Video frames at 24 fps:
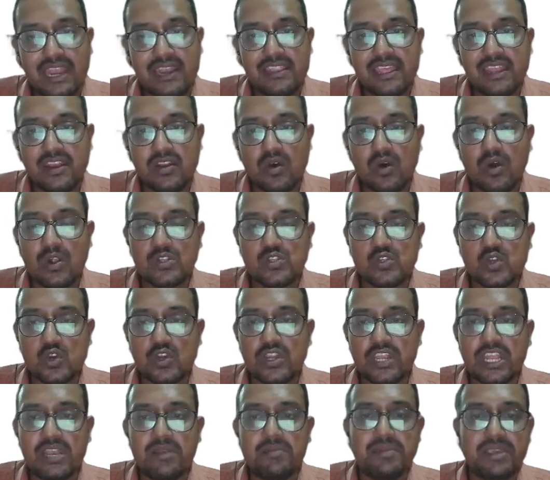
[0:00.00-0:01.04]
And then
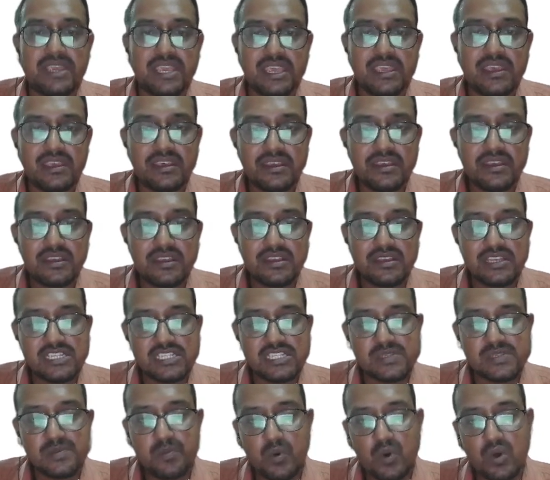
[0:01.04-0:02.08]
also tell me
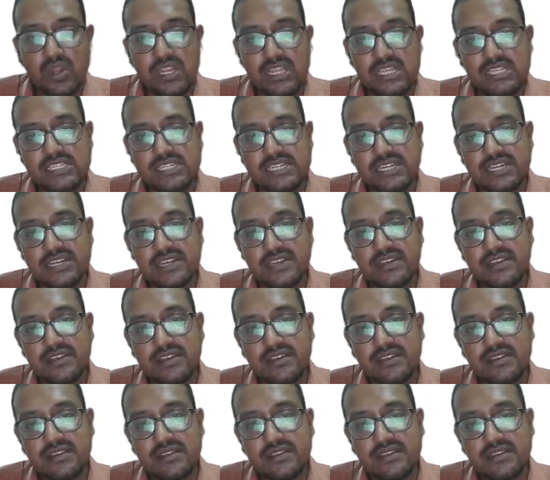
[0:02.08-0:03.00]
smallest